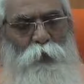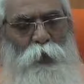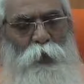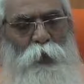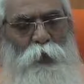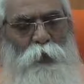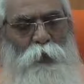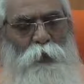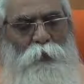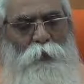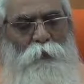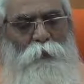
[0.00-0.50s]

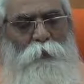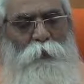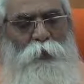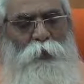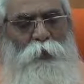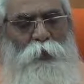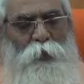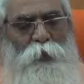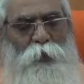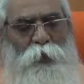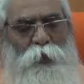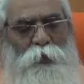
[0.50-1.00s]
and you will
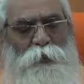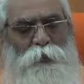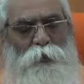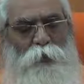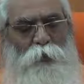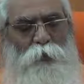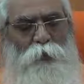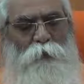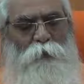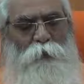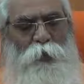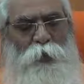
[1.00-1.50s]
detach
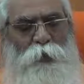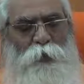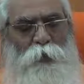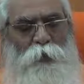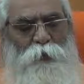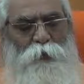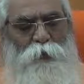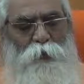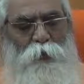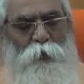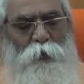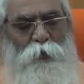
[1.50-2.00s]
by
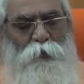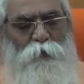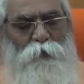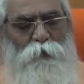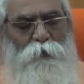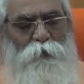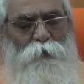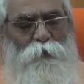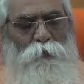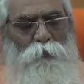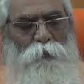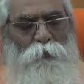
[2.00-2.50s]
the
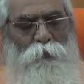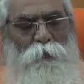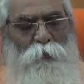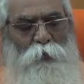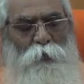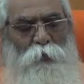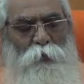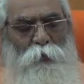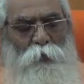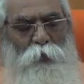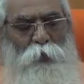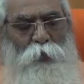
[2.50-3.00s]
thoughts,
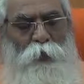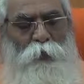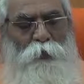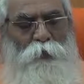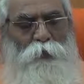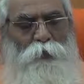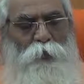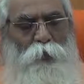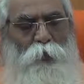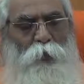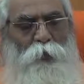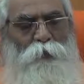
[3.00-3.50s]

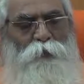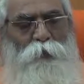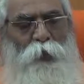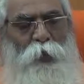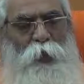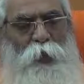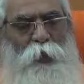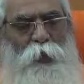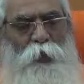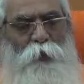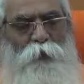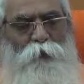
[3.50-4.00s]
and thoughts
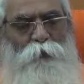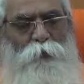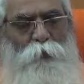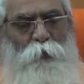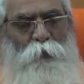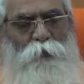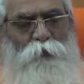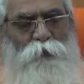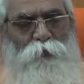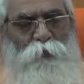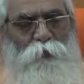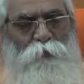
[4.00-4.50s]
are
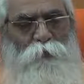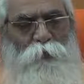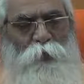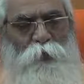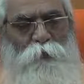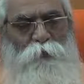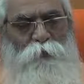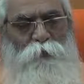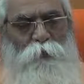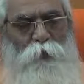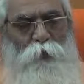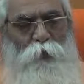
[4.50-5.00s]

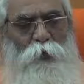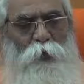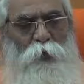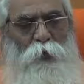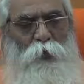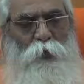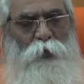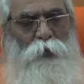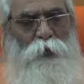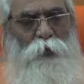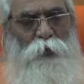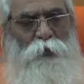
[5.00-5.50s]
responsible for
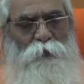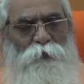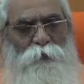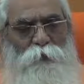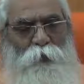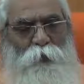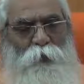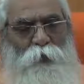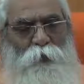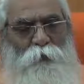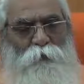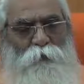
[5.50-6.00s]
all
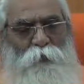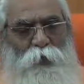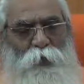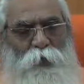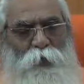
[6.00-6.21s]
tension and